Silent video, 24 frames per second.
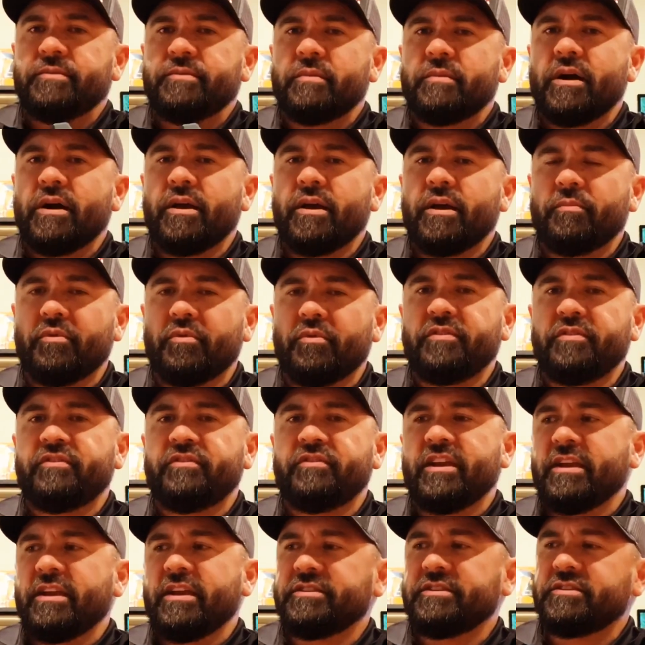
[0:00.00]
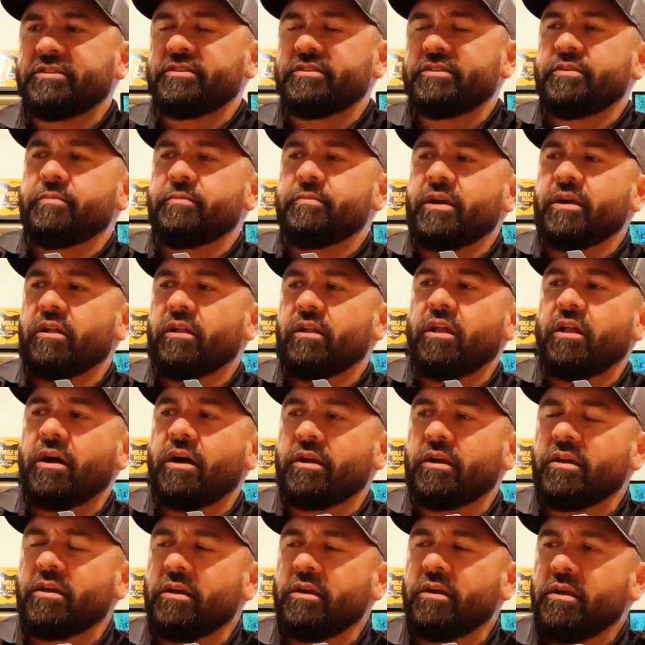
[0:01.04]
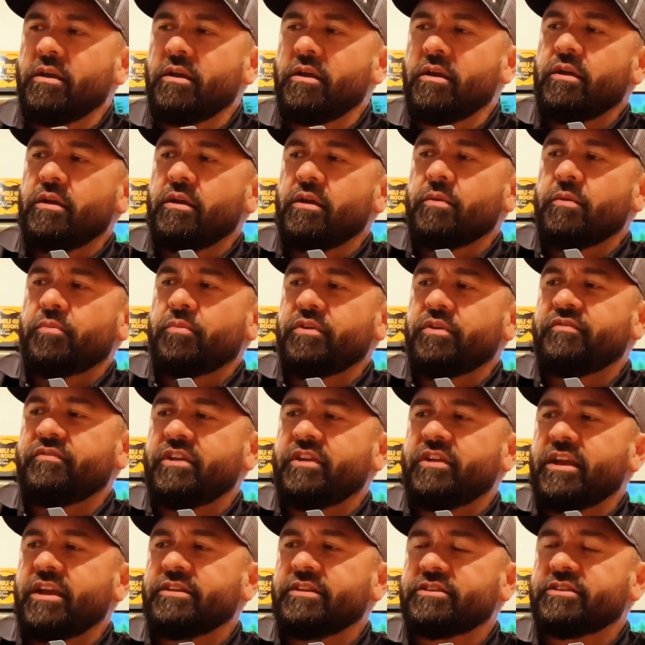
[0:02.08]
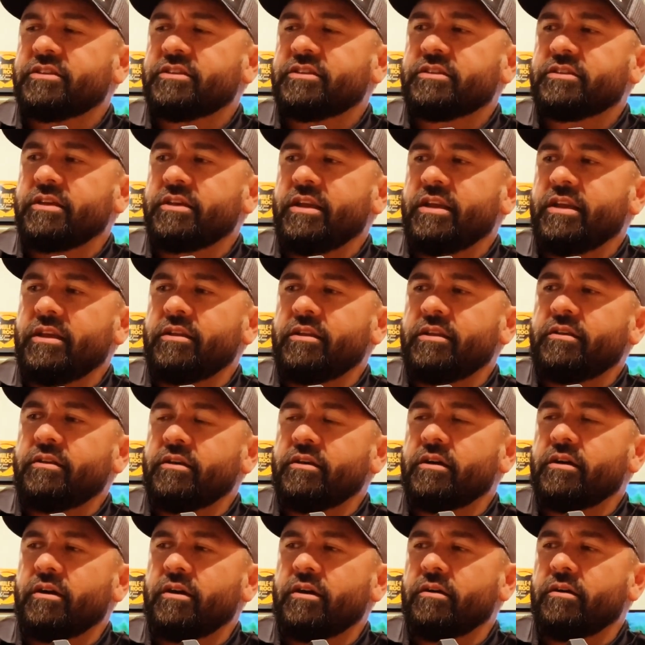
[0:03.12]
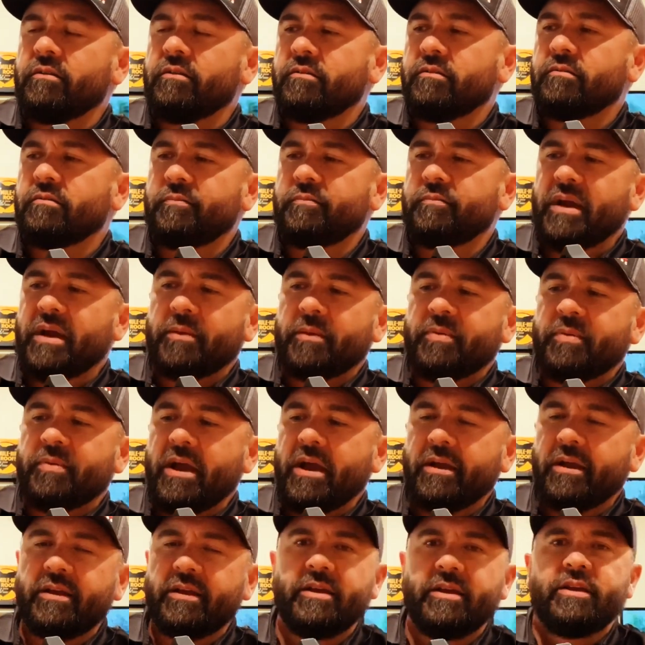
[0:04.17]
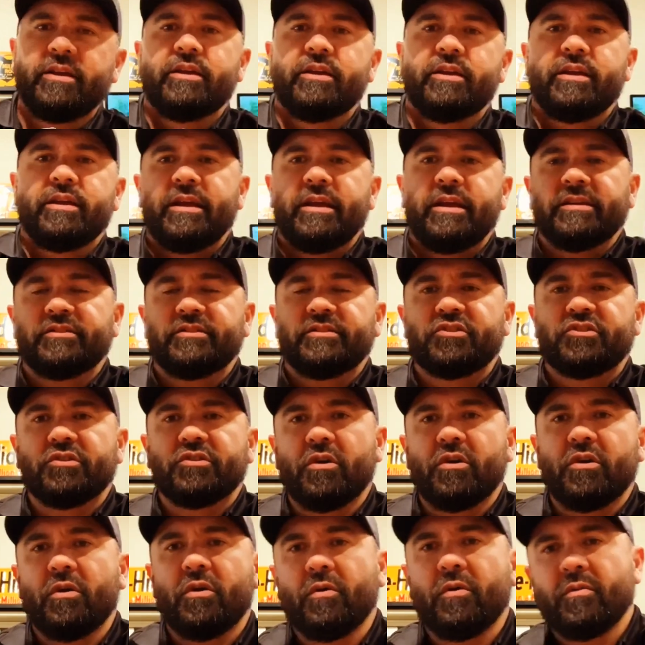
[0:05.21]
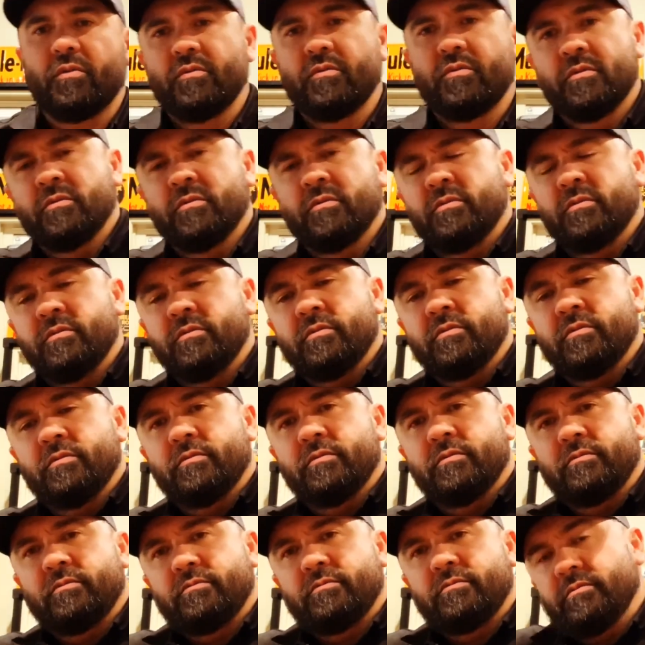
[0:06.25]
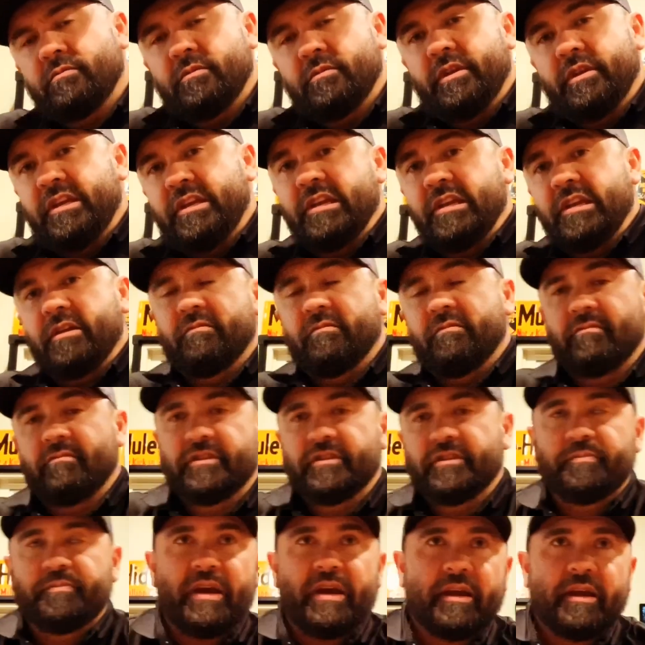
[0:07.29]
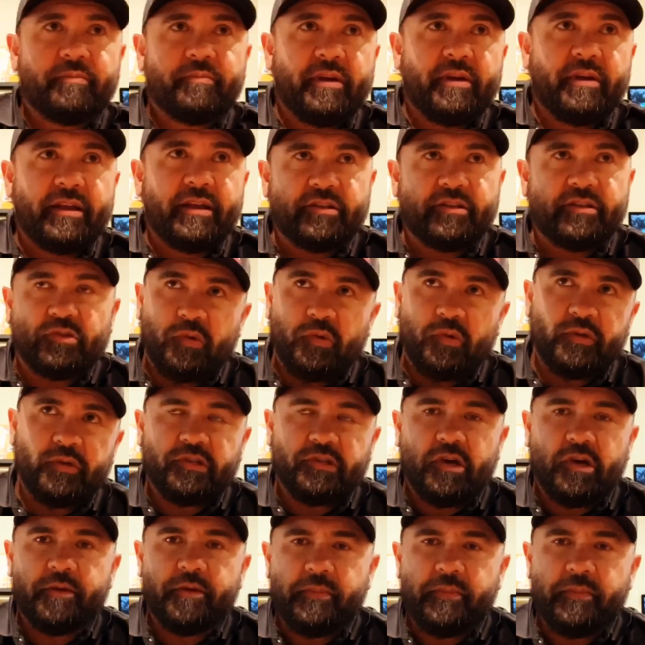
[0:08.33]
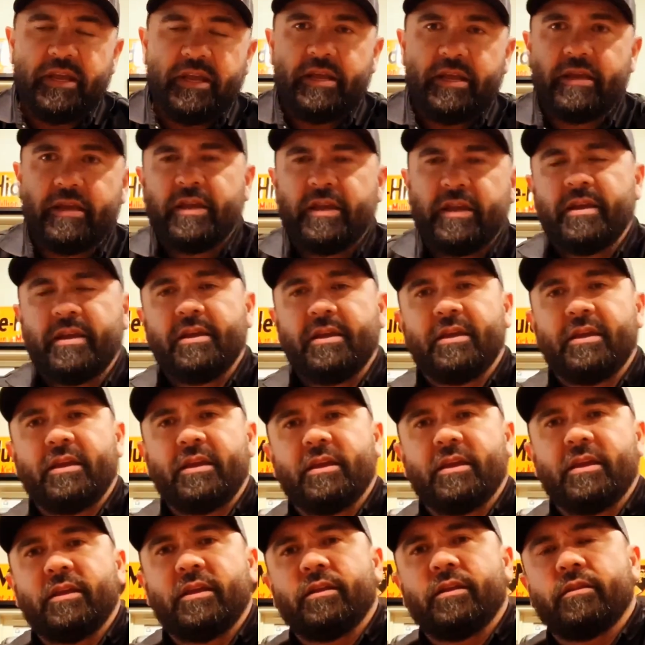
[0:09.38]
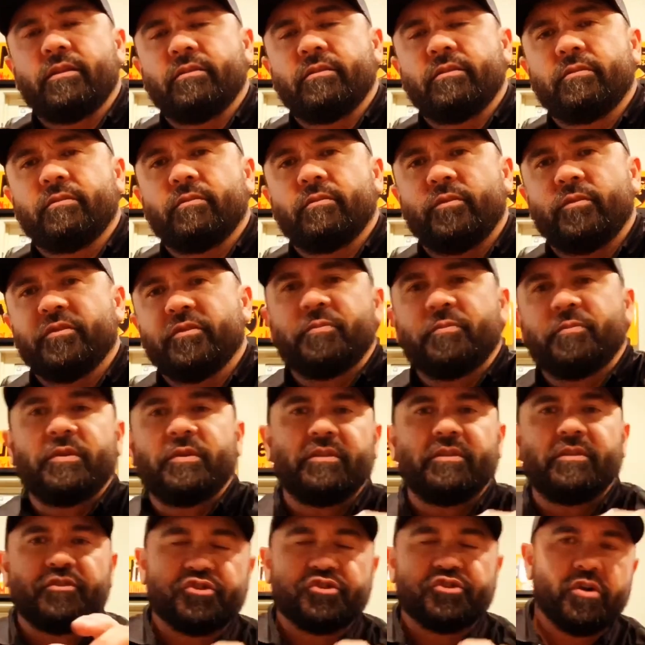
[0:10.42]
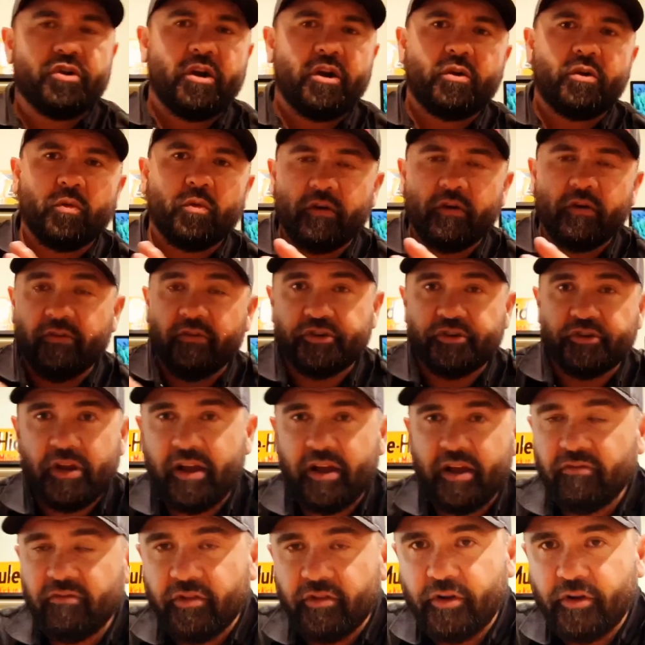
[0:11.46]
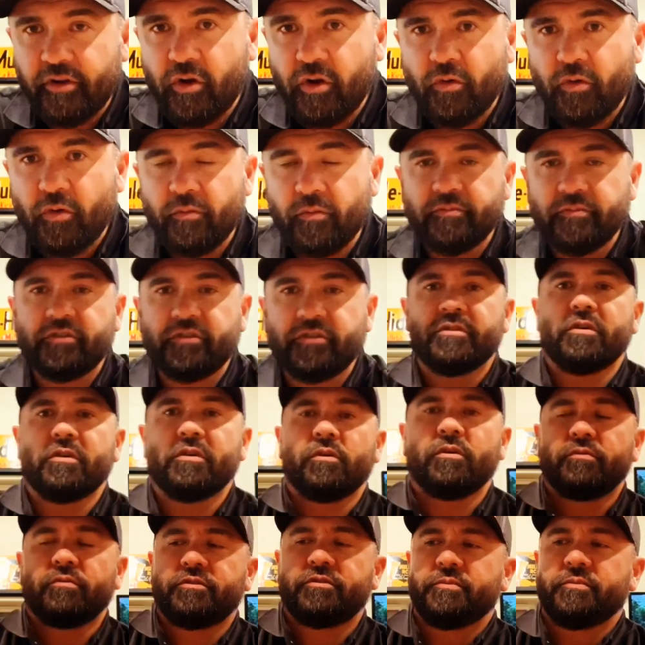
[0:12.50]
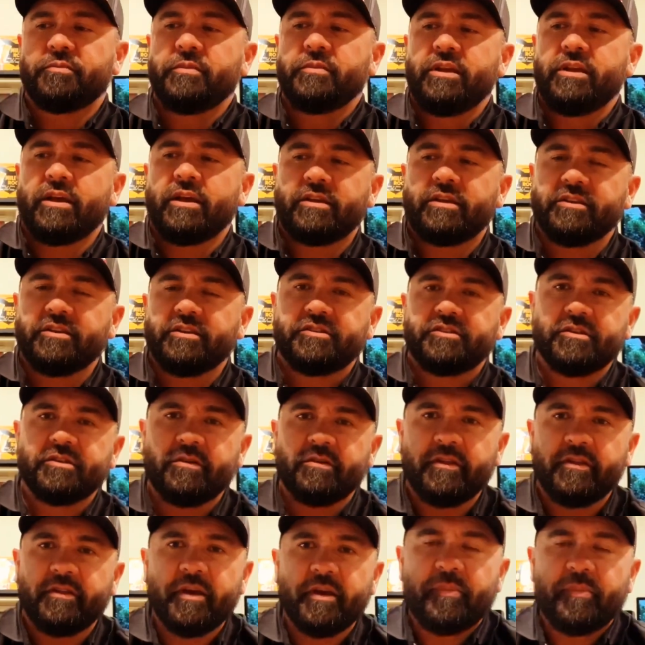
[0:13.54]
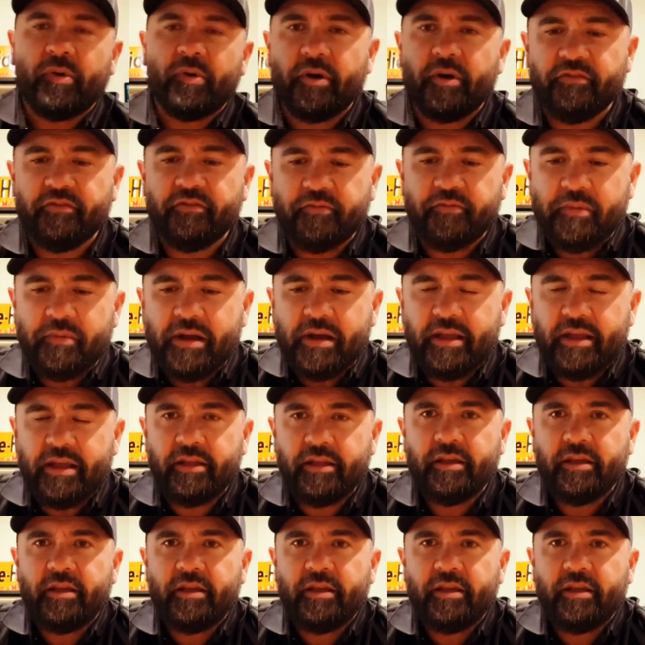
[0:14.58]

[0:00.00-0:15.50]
my briefcase, in my Glock briefcase and backpack. And so, again, this backpack is always on me and with me in the truck, wherever I travel at home. So to me, I consider that part of my